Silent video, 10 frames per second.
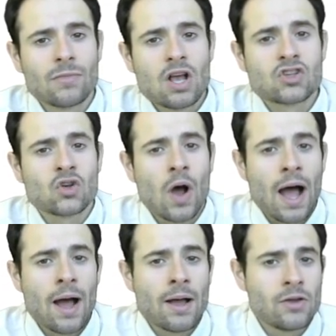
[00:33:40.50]
So
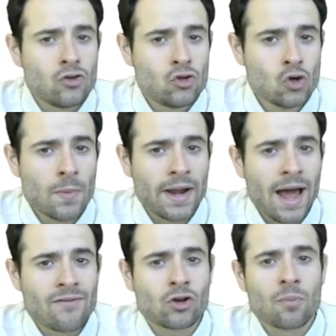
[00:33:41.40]
you might
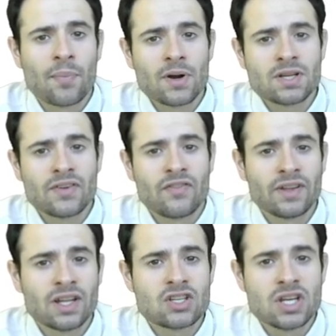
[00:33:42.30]
have a comparative
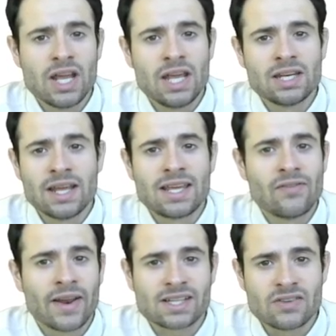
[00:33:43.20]
advantage in a
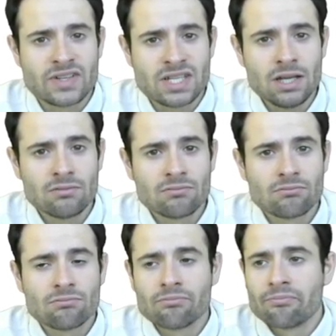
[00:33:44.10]
given activity,
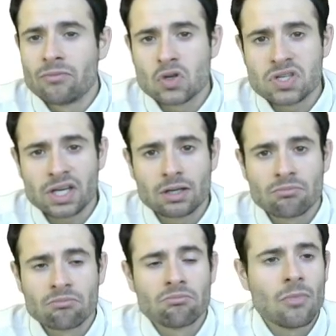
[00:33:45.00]
music,
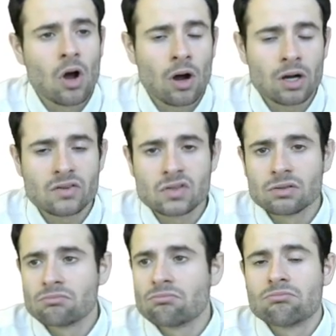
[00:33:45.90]
art,
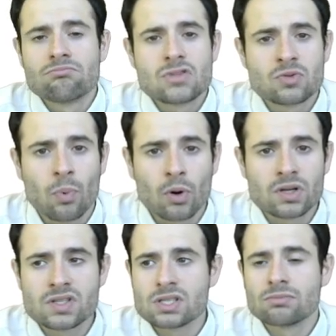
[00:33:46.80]

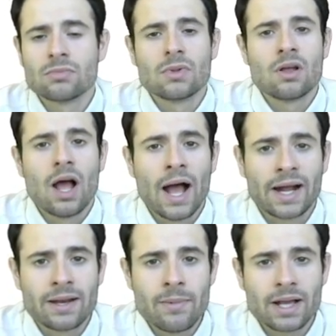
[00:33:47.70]
sports,
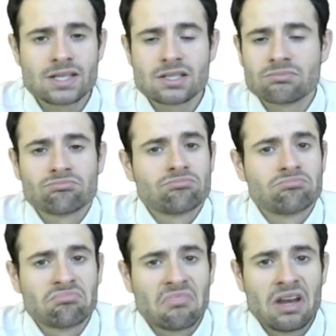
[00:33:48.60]
academics,
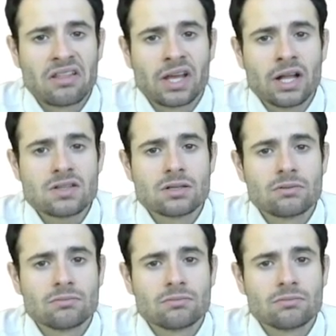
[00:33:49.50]
anything else.